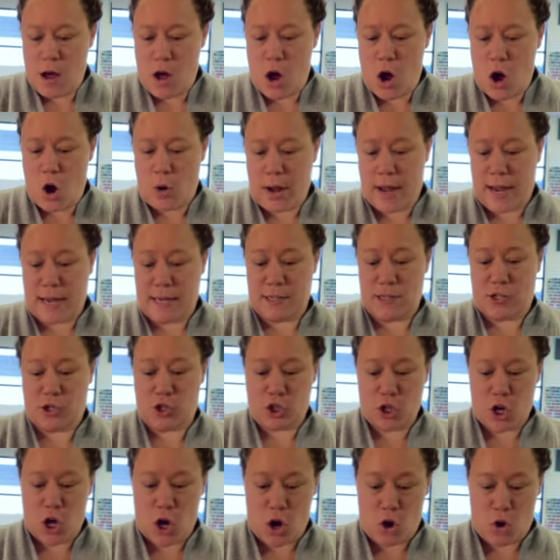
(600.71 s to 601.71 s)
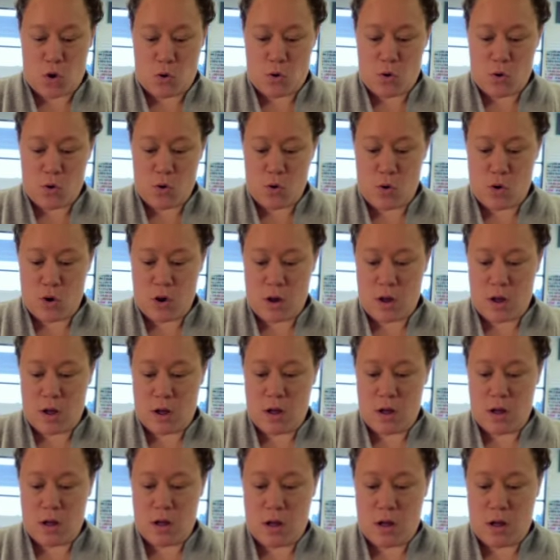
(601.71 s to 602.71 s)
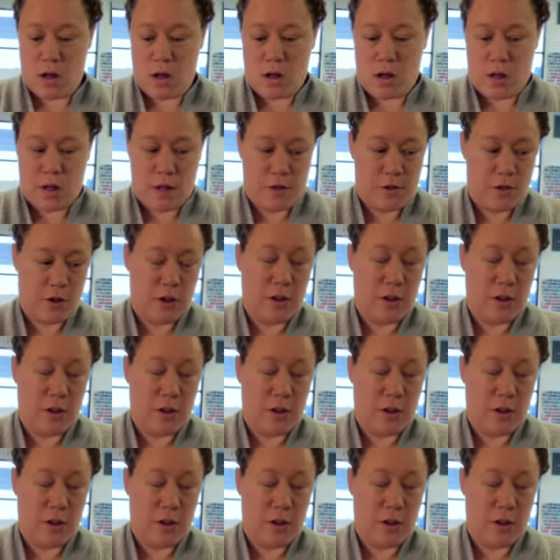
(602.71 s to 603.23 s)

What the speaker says: Okay, so the